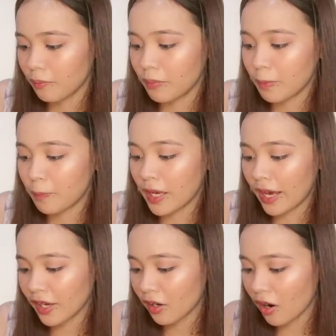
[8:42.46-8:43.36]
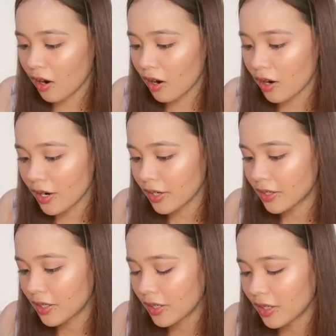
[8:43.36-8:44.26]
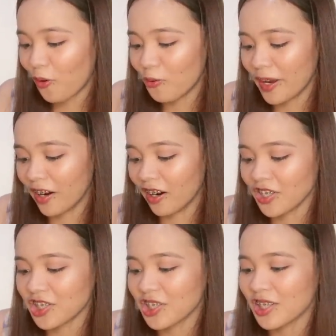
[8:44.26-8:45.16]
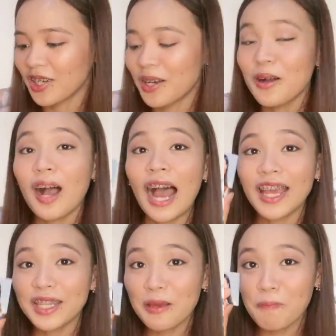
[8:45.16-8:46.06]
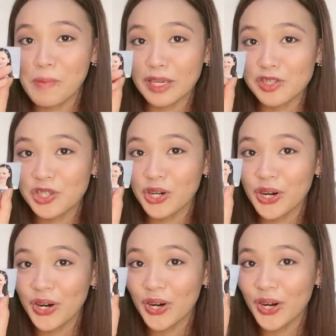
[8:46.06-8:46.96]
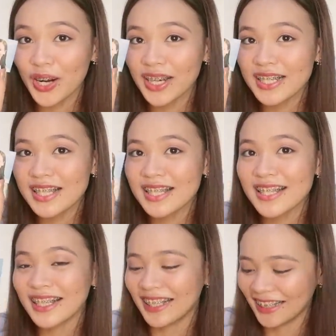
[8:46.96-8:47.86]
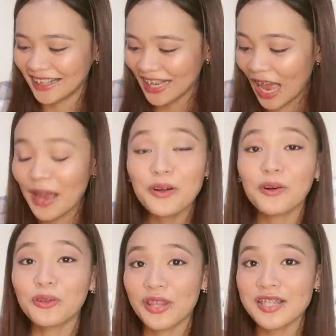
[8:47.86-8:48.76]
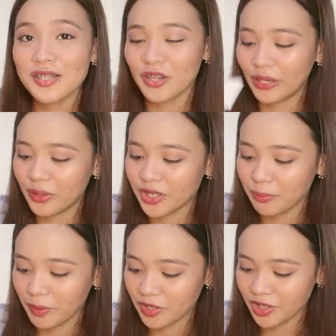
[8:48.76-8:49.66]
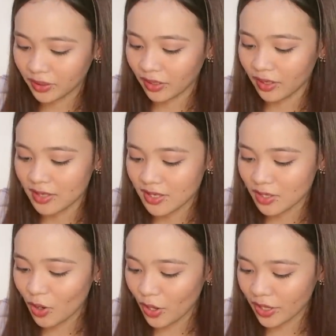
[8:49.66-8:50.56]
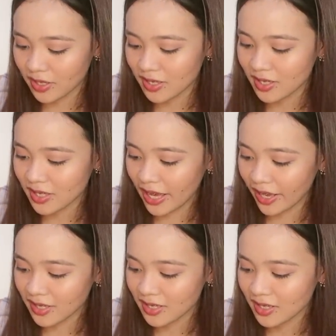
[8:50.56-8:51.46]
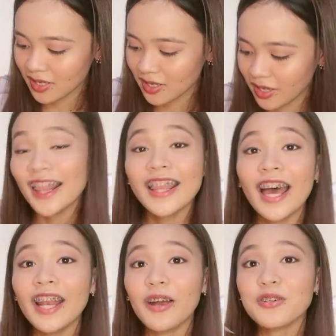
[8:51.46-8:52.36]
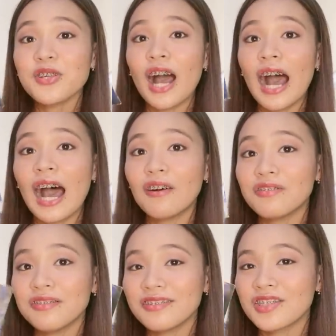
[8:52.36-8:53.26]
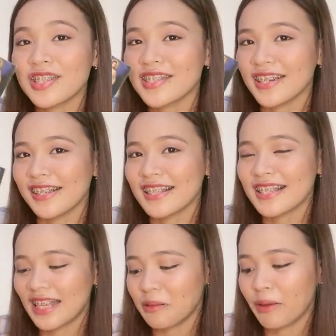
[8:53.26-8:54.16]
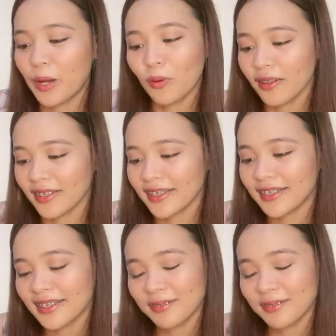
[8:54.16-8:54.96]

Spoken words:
BPI card. Oh my gosh. ID pictures. I know, this is graduation picture. What else? Coins. Yes. Then, I also have Jesus in my wallet.